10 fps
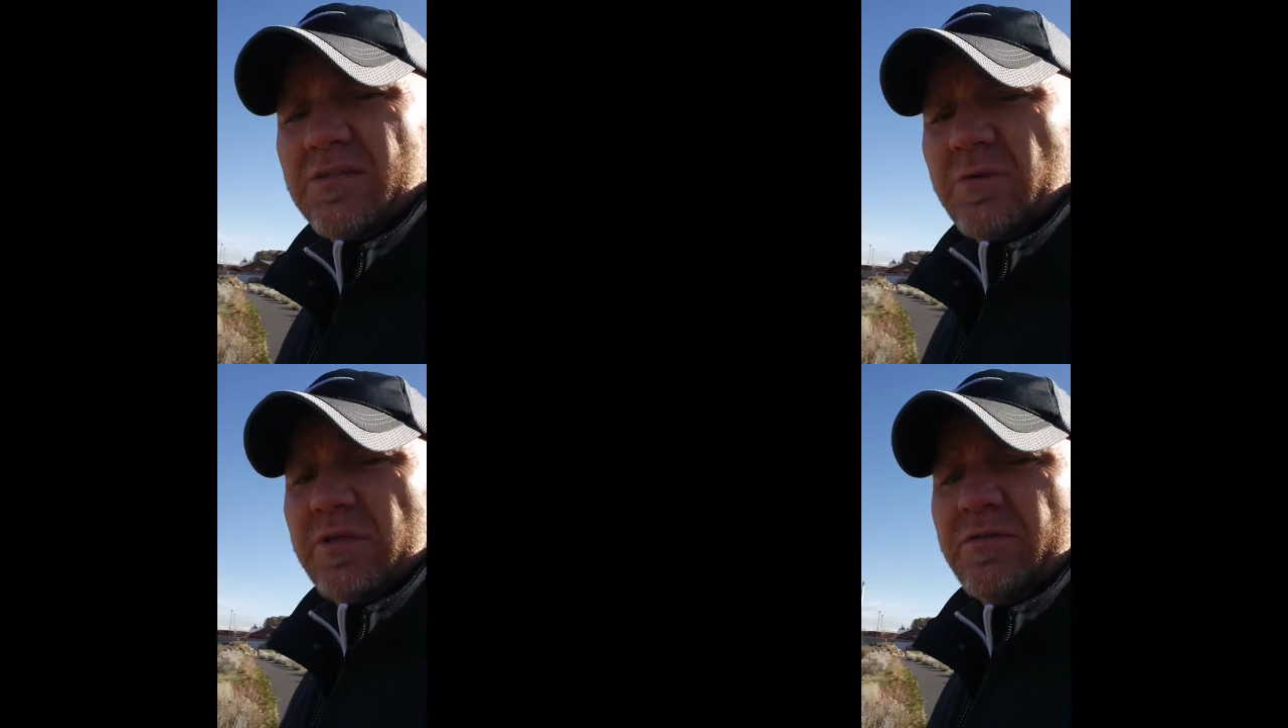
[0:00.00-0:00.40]

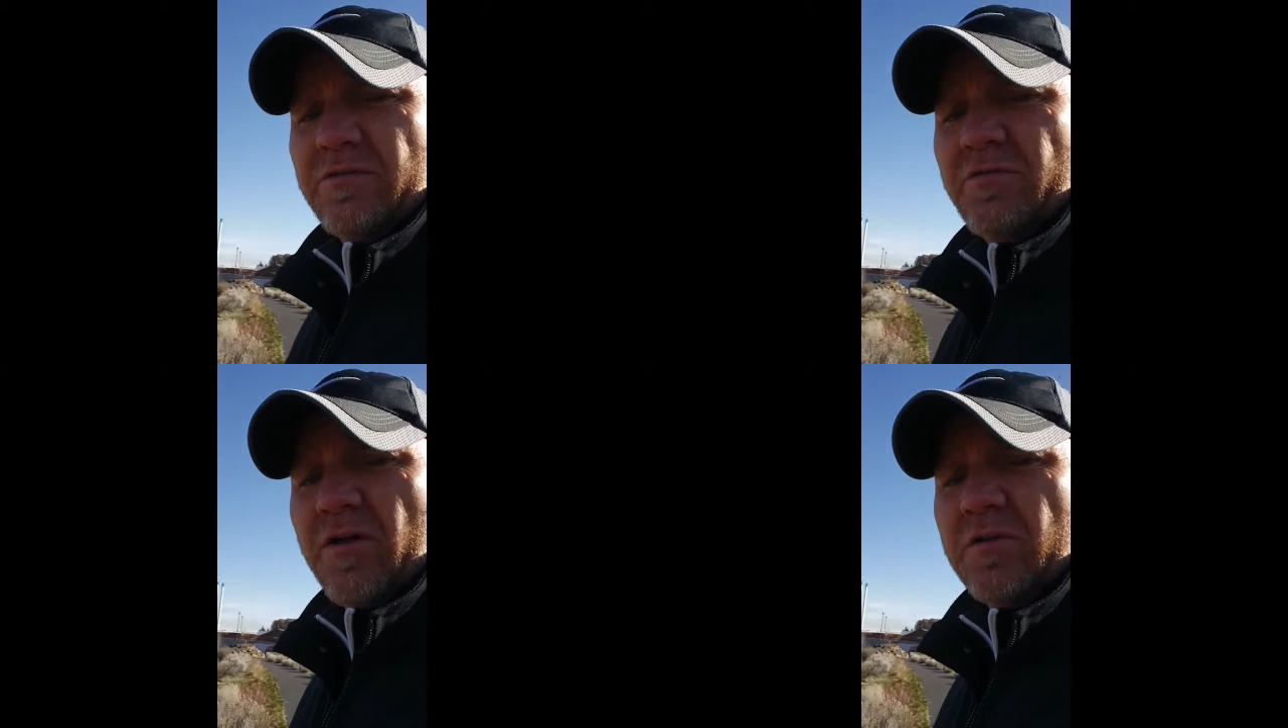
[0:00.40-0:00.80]
is we live in a
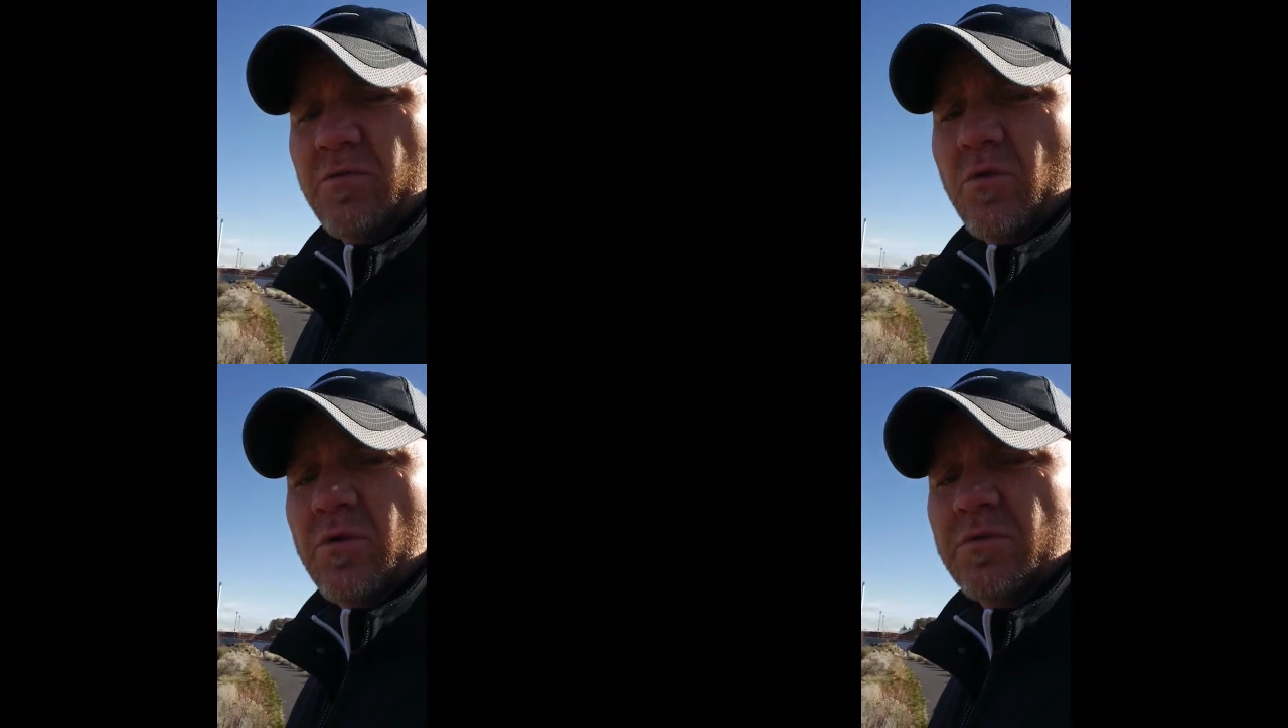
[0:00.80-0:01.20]

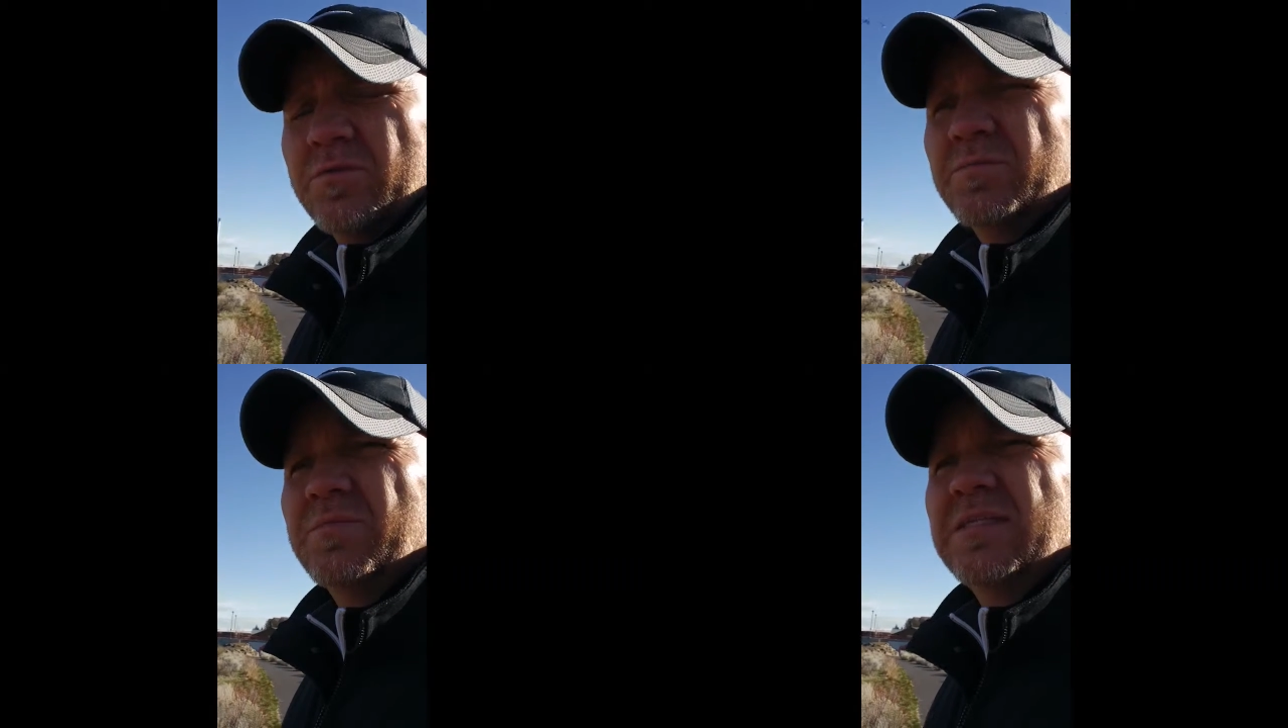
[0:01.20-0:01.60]
fallen world.
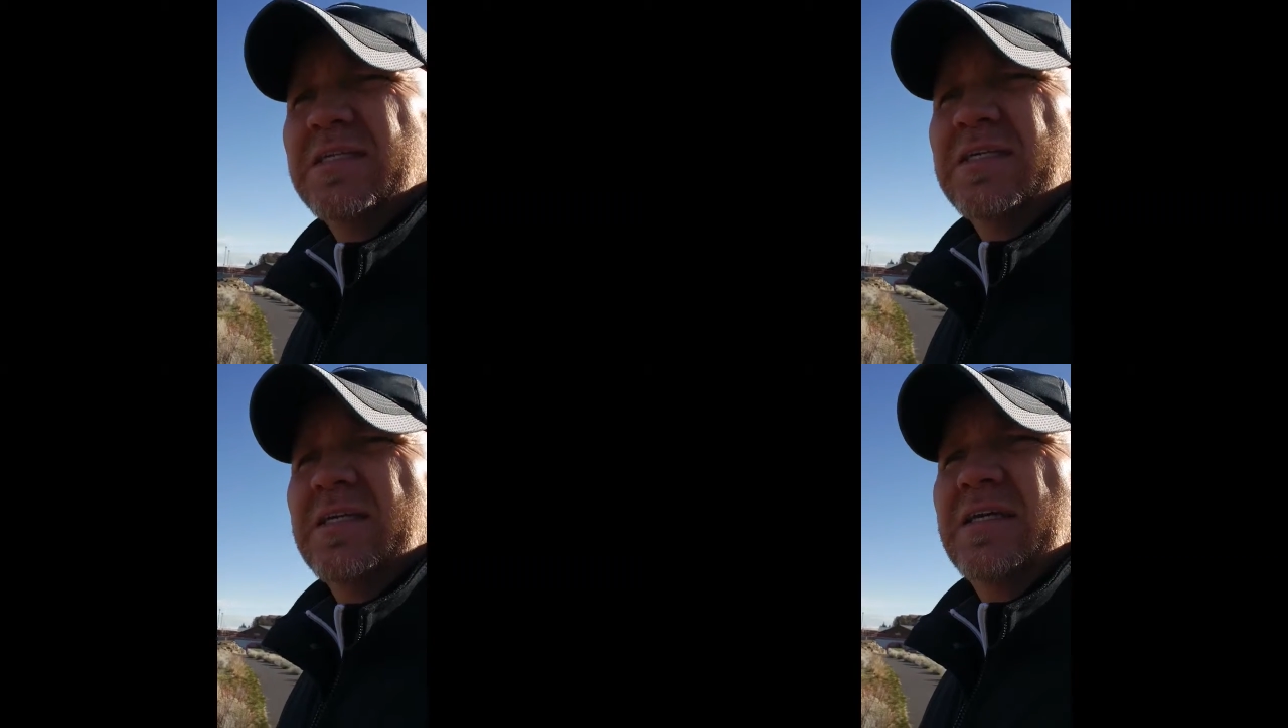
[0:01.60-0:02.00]

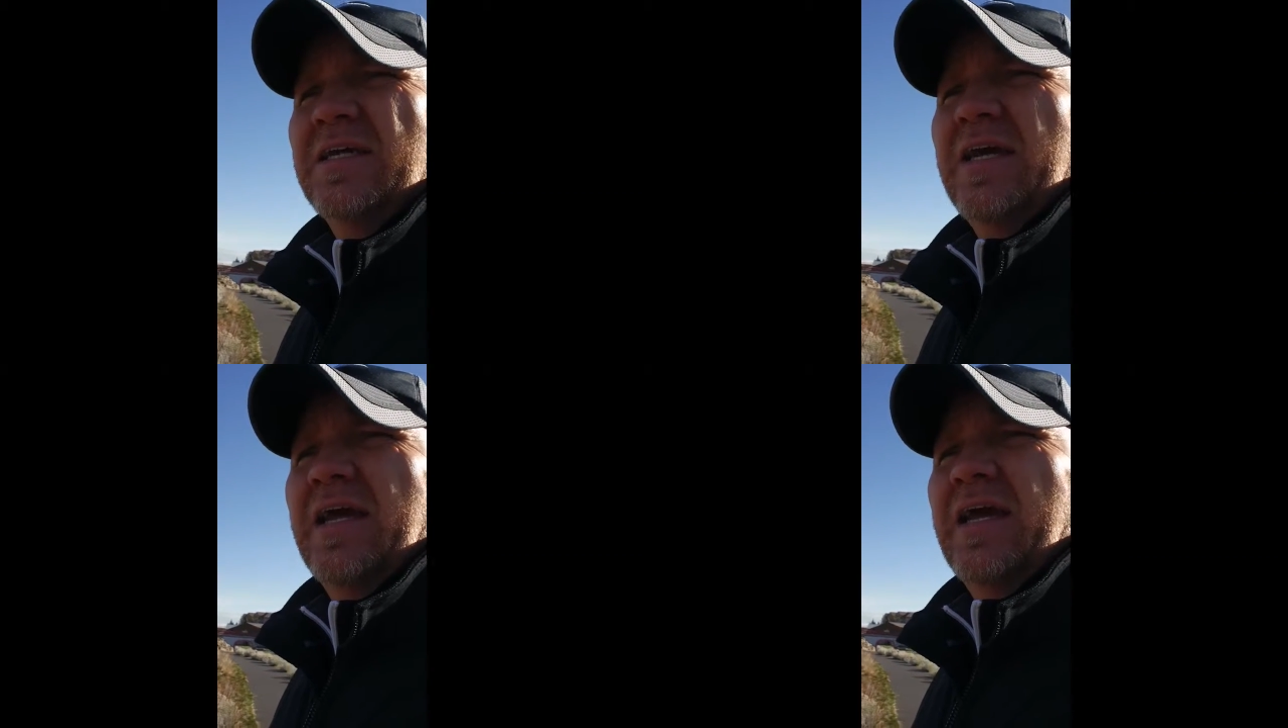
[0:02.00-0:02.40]

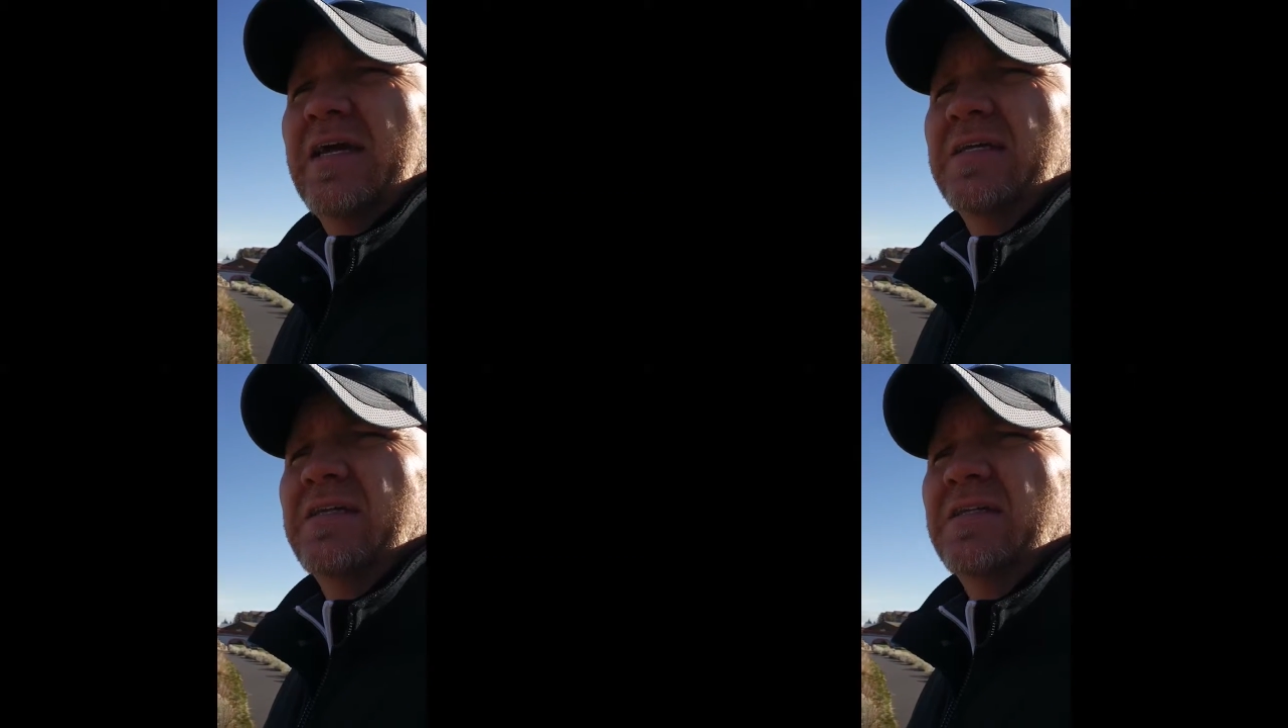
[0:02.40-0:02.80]
And